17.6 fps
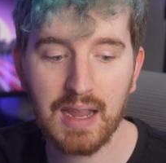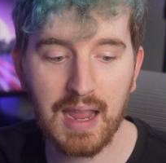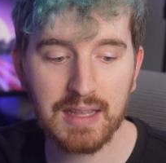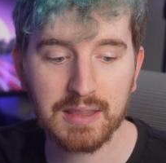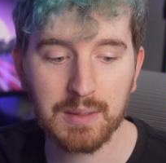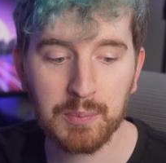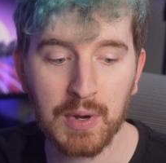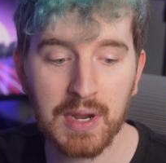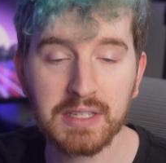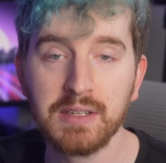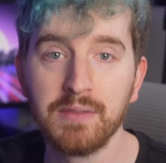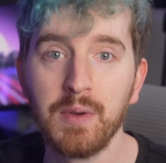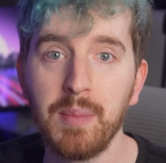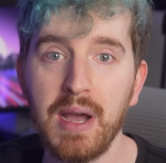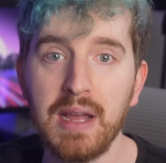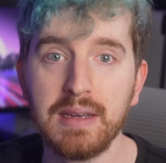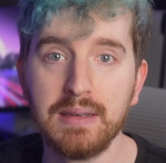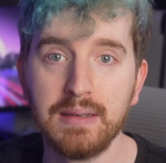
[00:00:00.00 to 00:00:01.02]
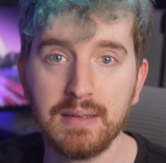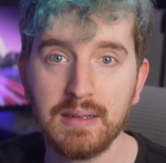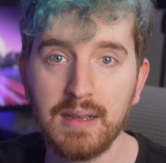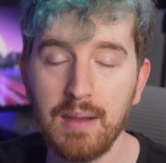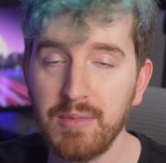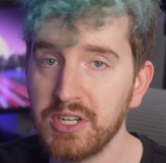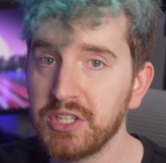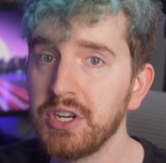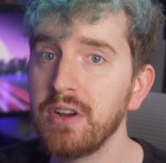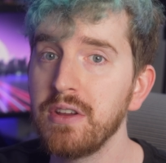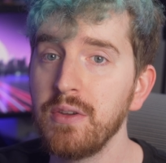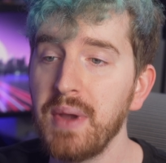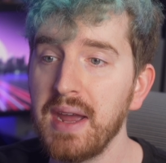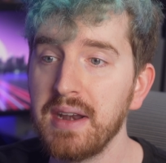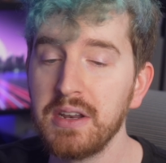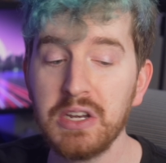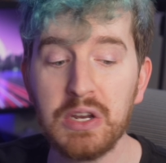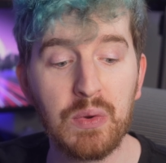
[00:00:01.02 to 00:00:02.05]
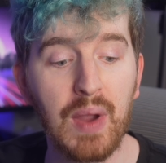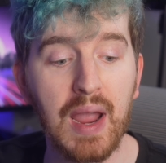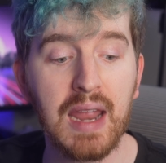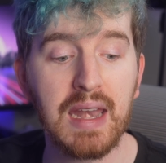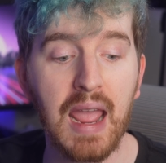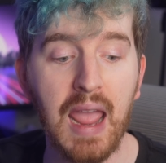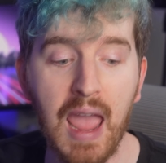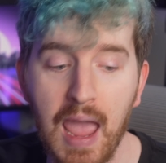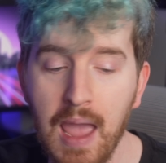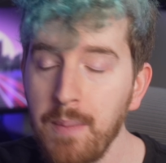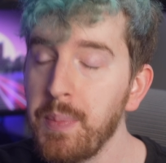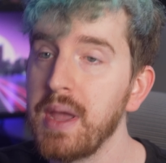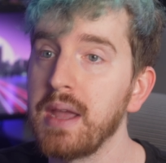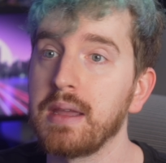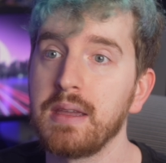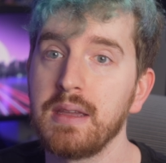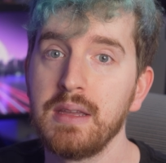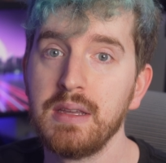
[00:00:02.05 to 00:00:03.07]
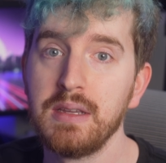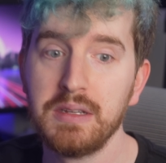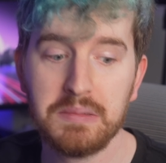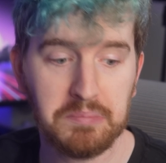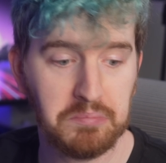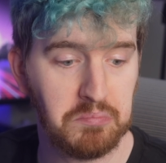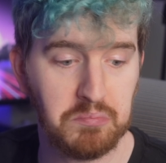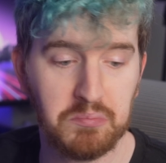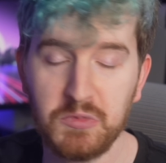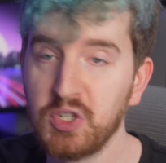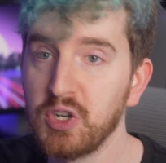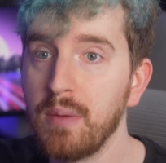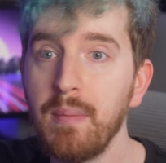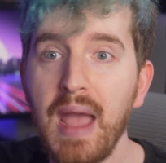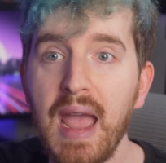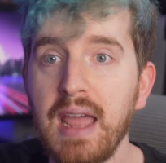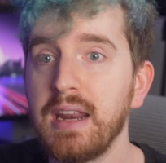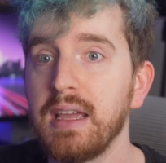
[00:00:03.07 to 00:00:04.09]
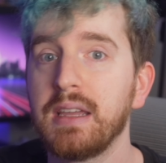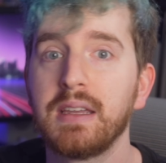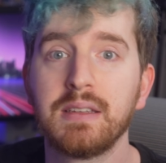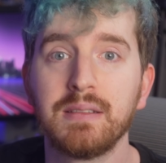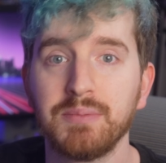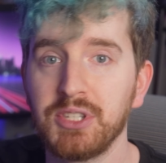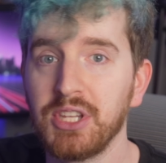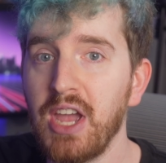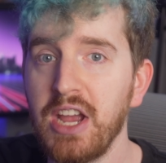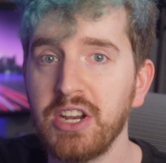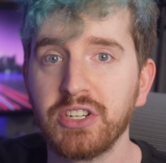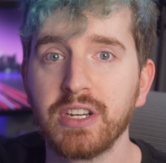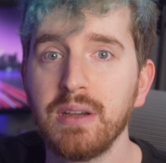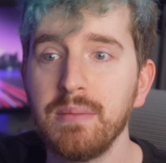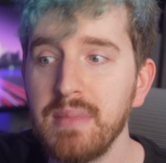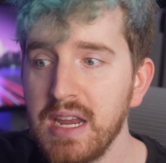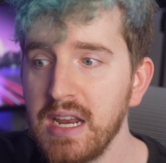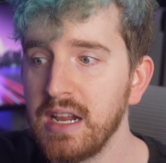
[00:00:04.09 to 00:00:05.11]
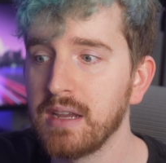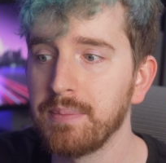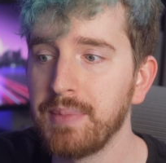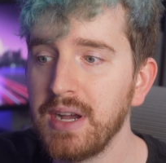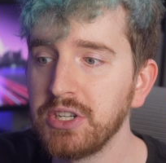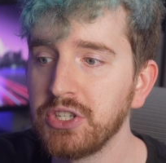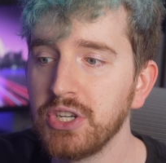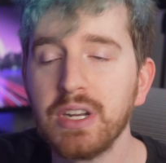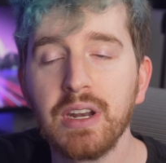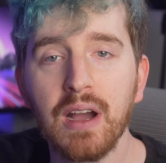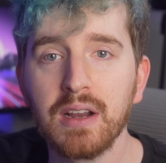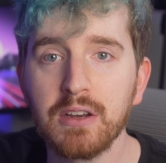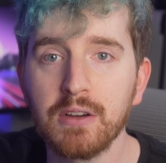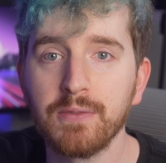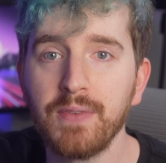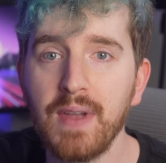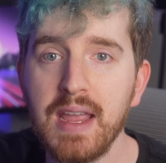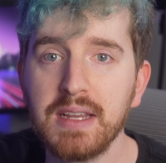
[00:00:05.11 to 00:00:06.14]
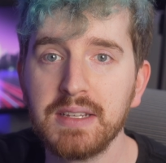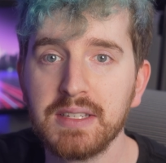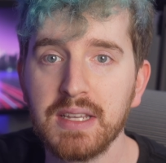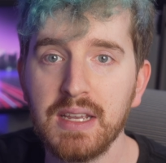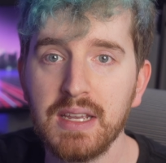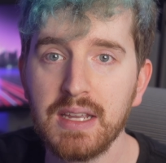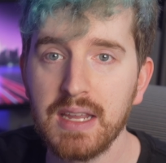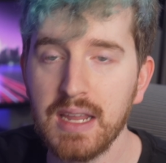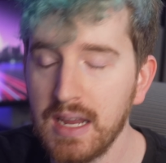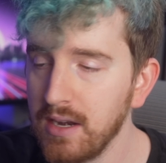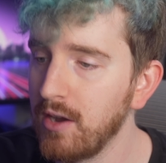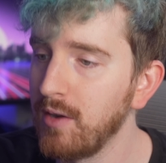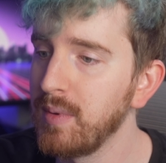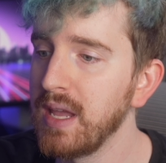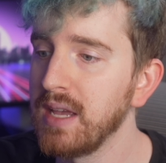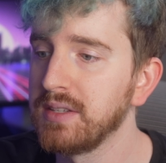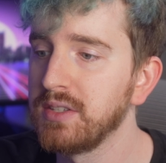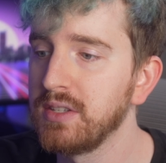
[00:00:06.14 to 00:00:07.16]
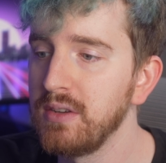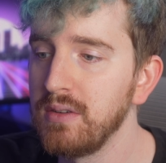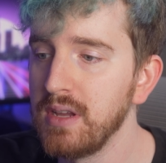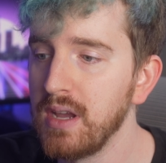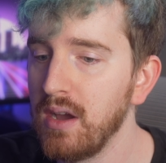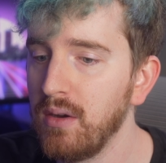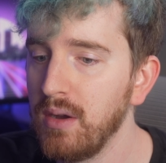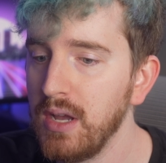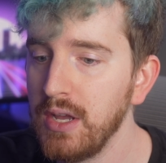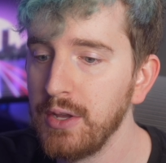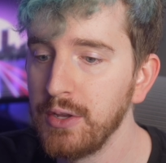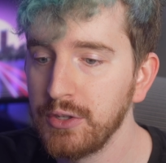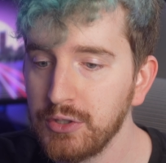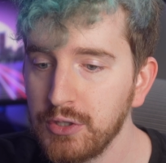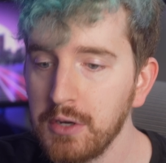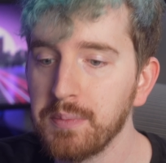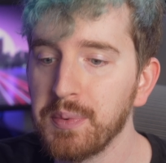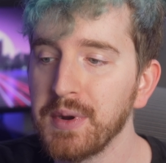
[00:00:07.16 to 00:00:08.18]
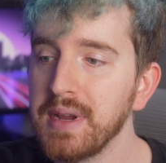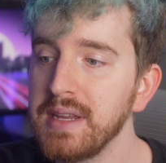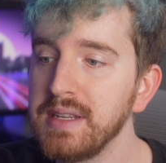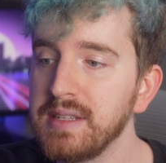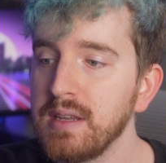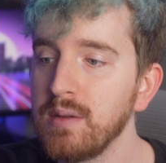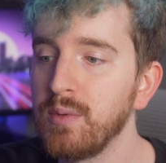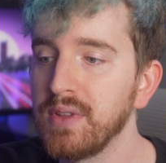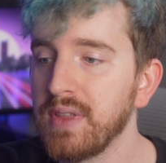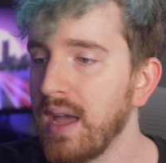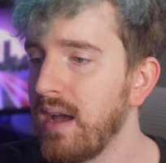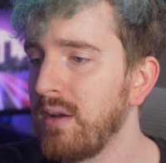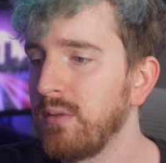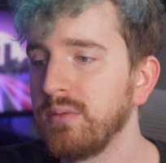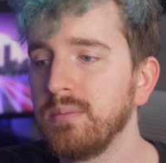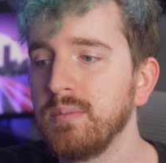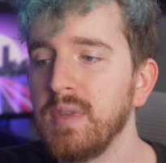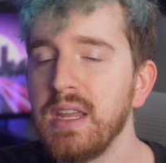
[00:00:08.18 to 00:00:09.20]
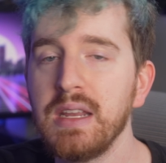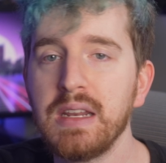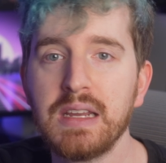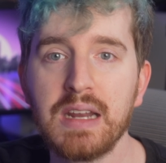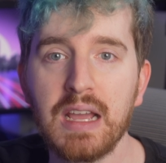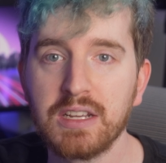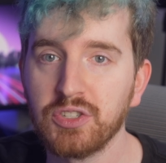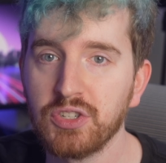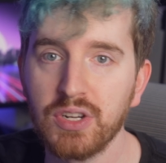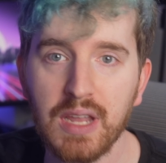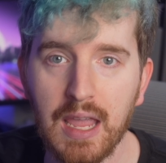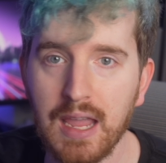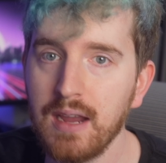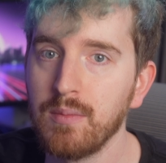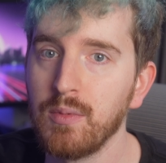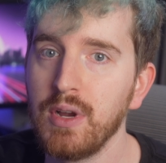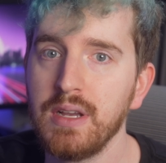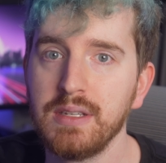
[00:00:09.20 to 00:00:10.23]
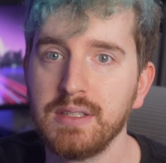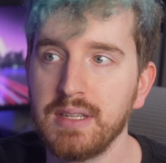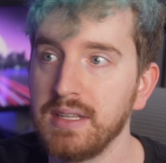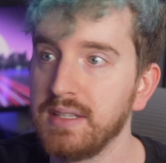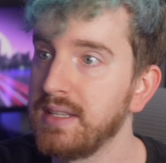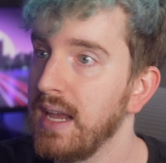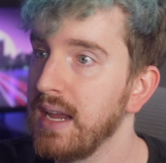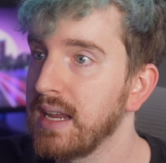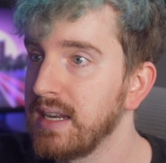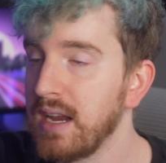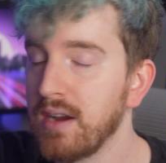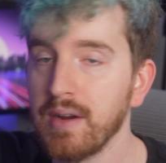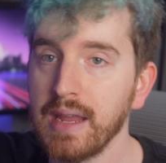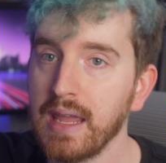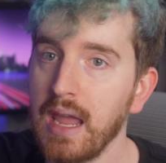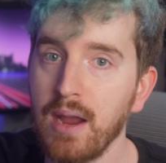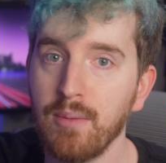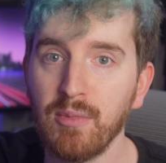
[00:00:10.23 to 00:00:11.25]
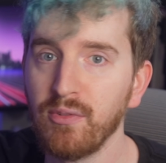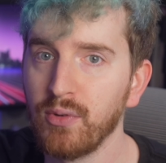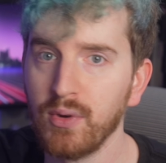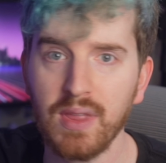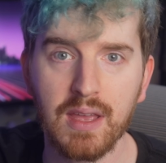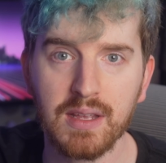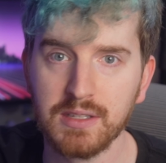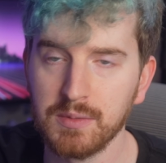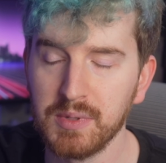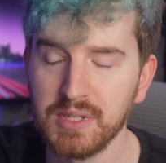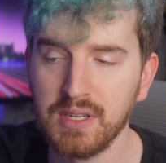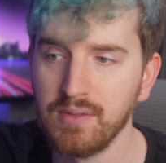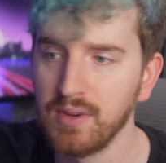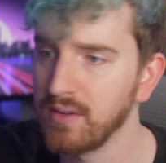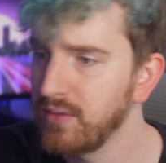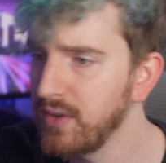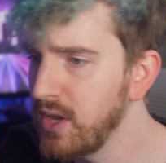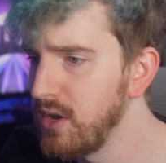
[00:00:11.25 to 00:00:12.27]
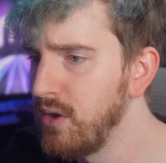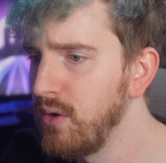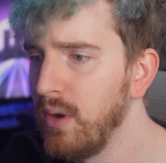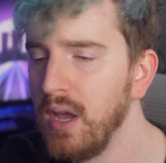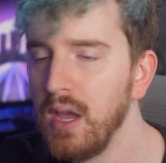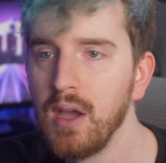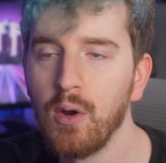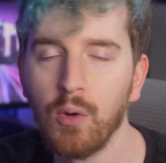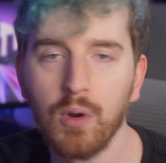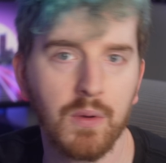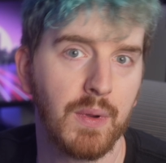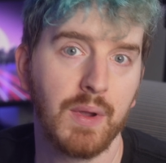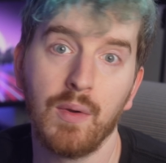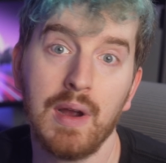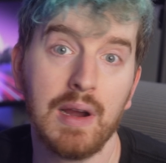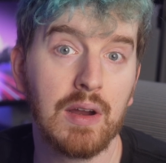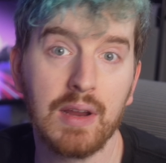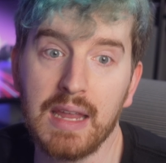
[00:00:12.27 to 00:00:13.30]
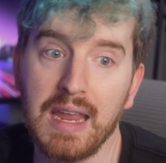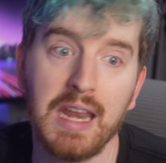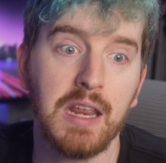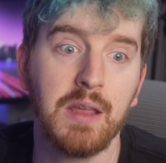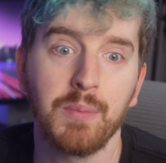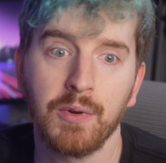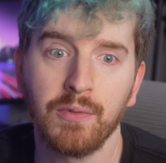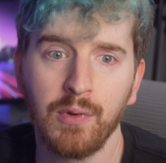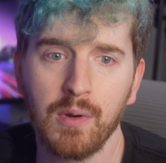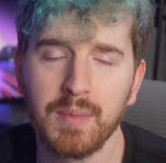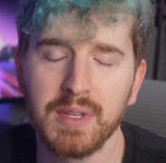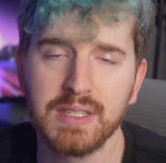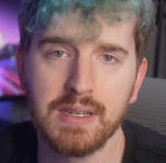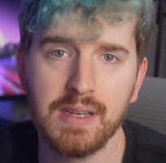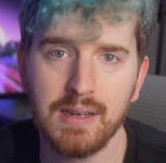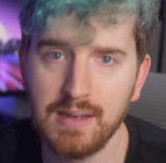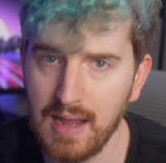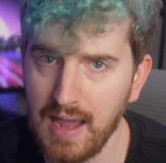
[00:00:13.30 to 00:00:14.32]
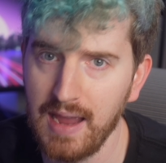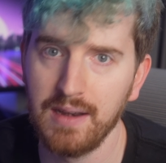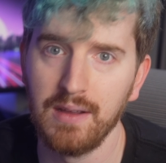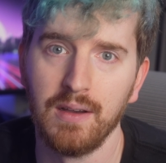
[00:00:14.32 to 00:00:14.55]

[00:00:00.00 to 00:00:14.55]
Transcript: at the press of a button. I'm gonna show you how to do an epic, dramatic slash comedic punch in on your face in OBS Studio. Super easy without needing extra cameras, a secondary camera for that specific view, or requiring any performance hit at